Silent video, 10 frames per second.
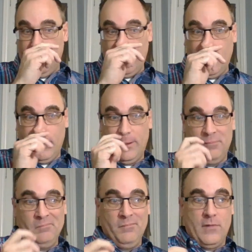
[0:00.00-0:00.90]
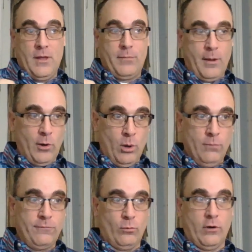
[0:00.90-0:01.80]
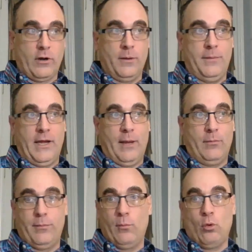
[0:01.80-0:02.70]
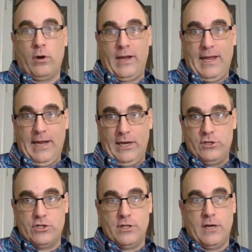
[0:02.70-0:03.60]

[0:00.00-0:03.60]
Uh, I'm coming home from work and being able to be more engaged.